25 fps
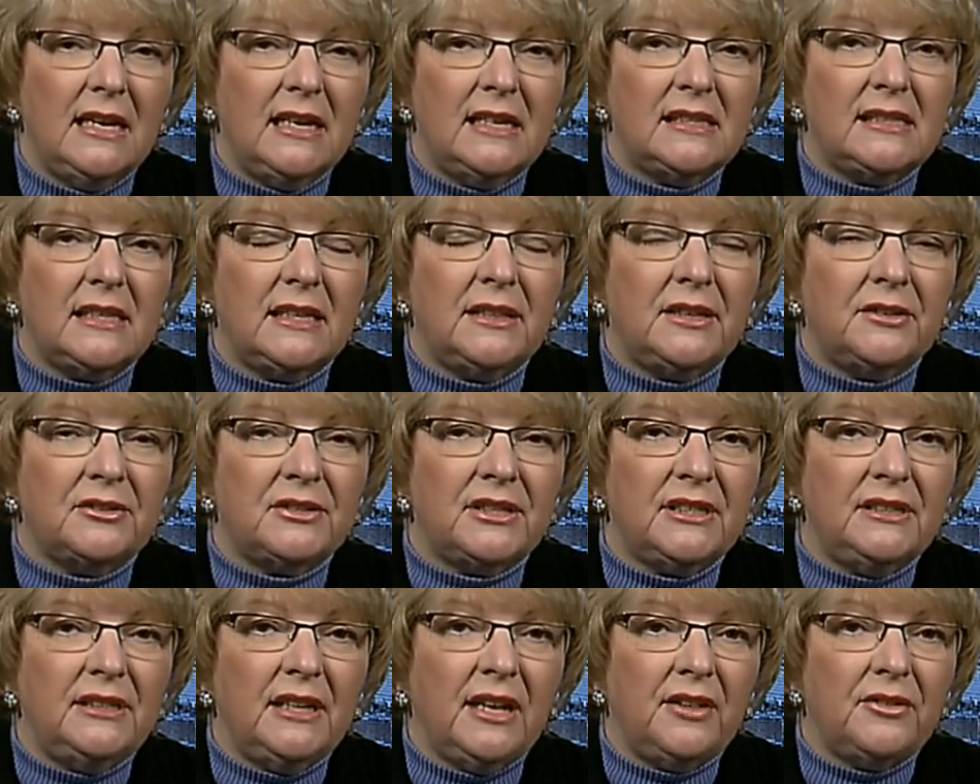is that
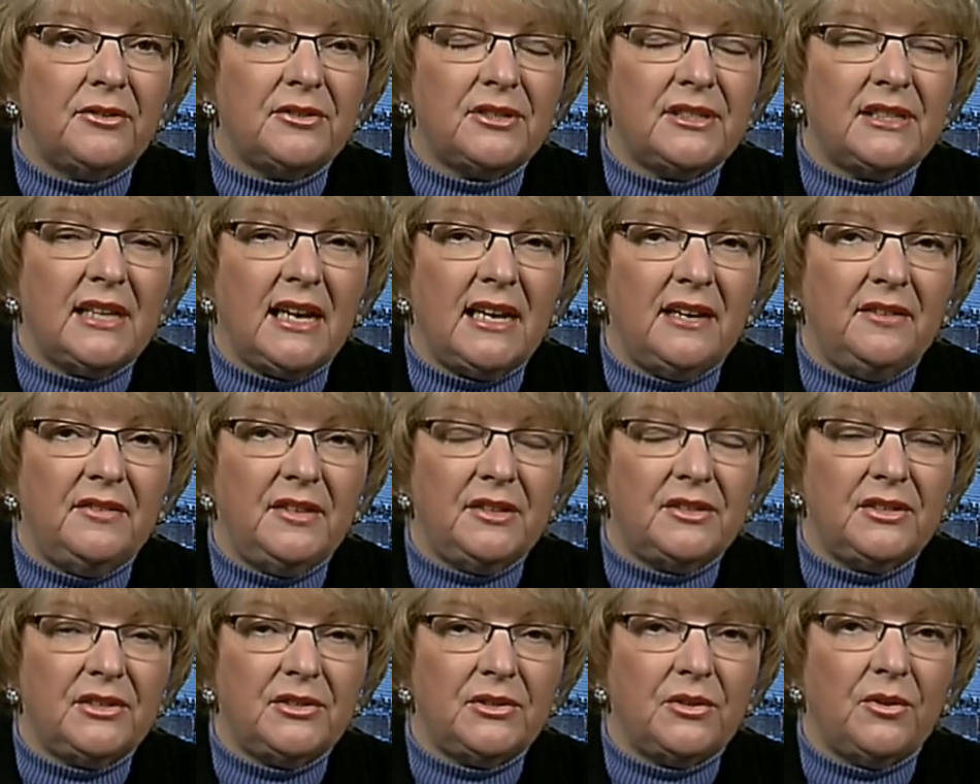there's another side of
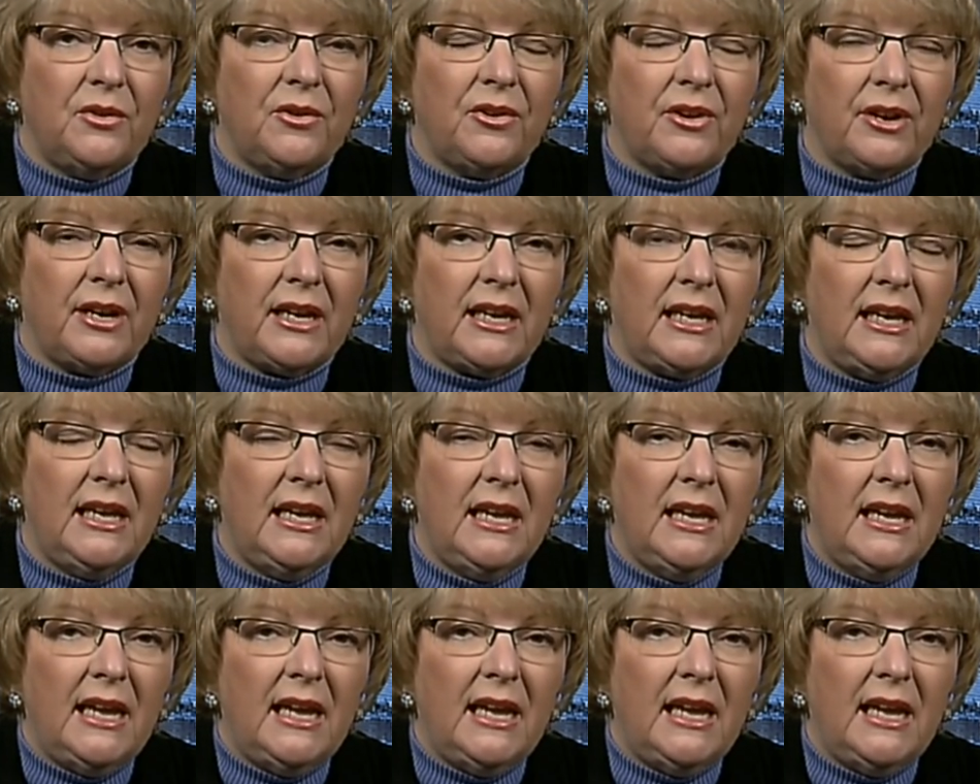the story,